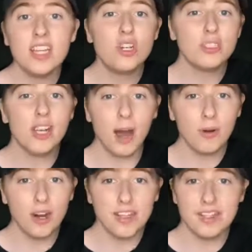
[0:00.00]
chose to
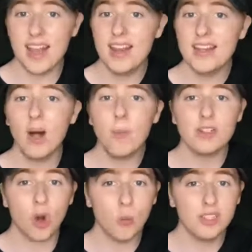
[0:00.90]
upgrade his tent and help
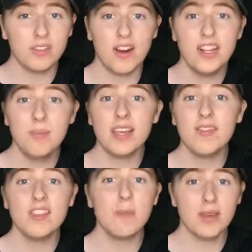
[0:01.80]
his homeless friends by
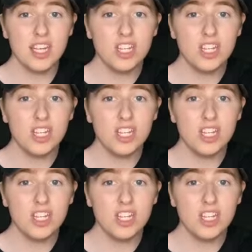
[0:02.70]
giving them each